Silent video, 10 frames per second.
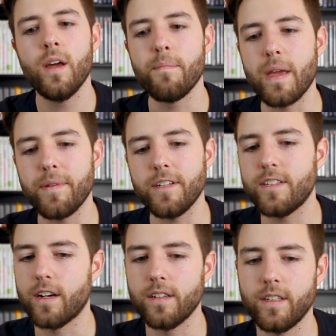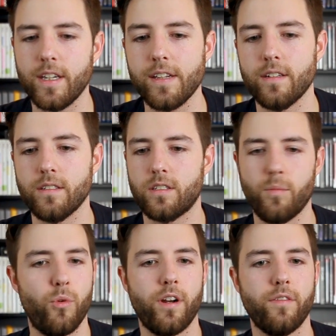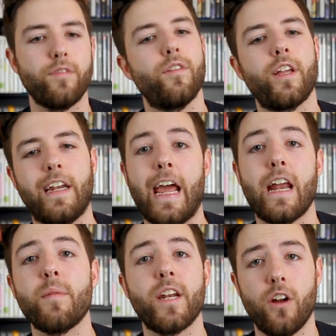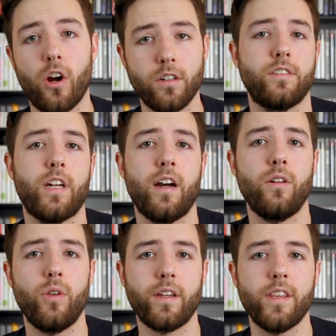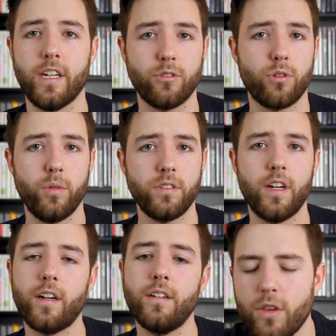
maybe done in somewhat of like an animated art style like the intro was done.